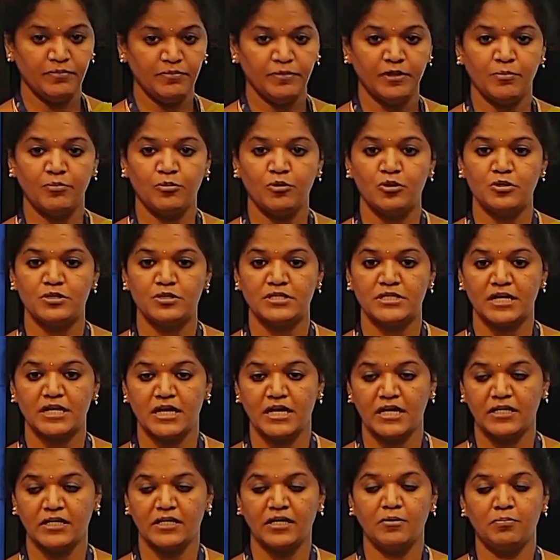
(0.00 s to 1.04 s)
the books
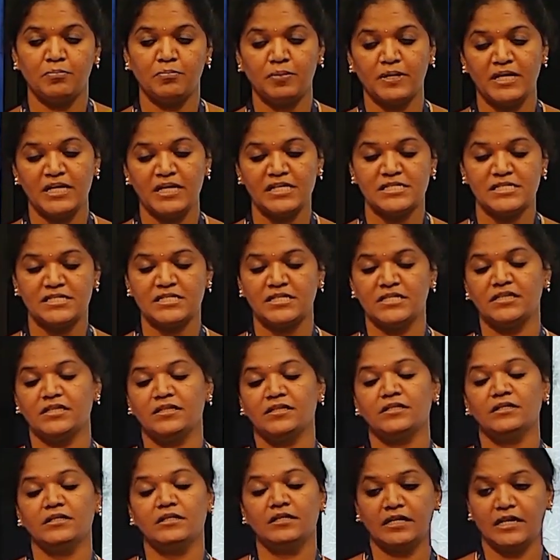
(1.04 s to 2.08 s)
are placed in
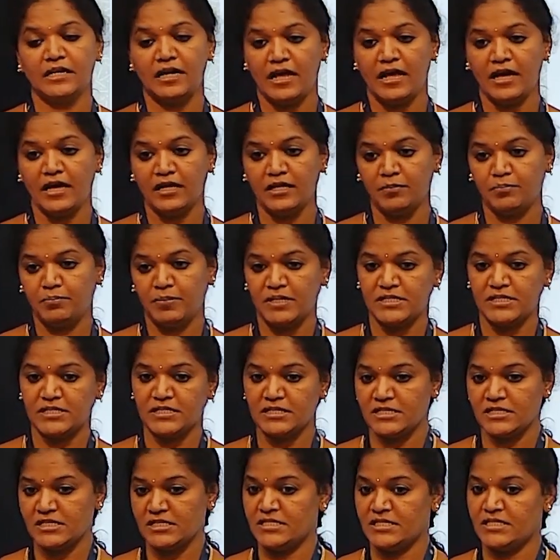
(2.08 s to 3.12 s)
the rack, person
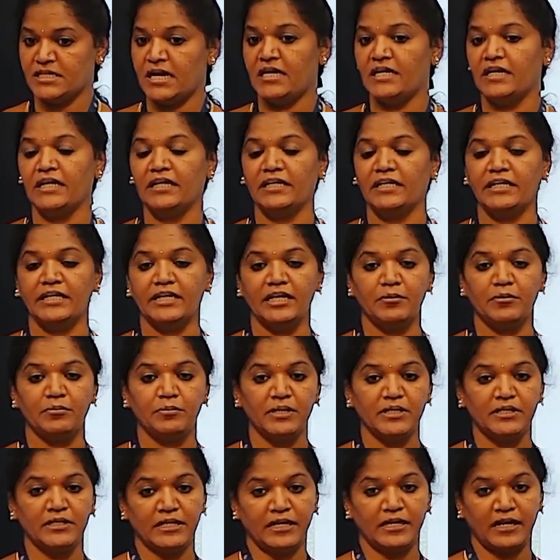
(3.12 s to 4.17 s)
is standing nearby
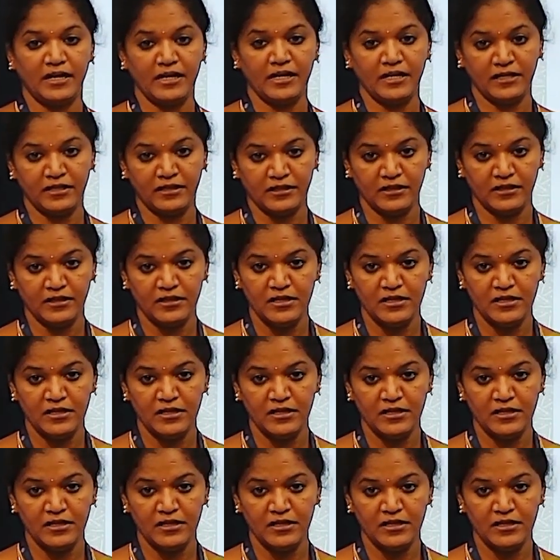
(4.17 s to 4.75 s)
the rack.